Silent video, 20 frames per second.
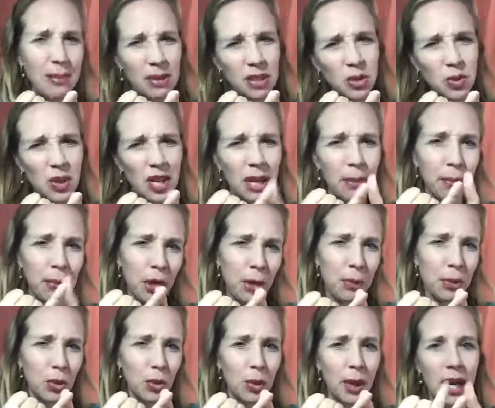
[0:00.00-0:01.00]
between
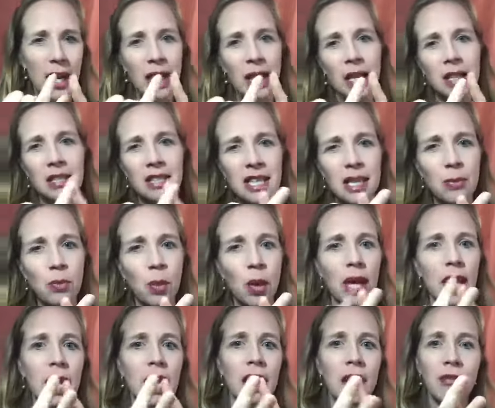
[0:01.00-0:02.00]
Purple Rain, Team
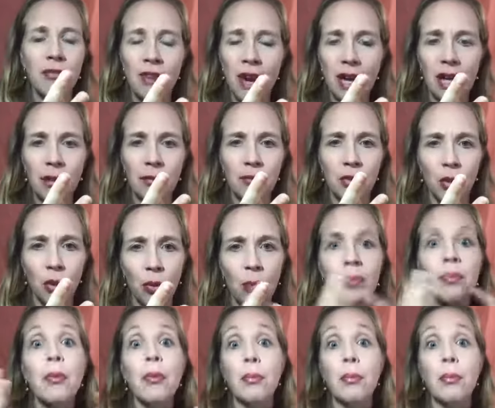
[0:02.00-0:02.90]
Wicked, and Violet Volt.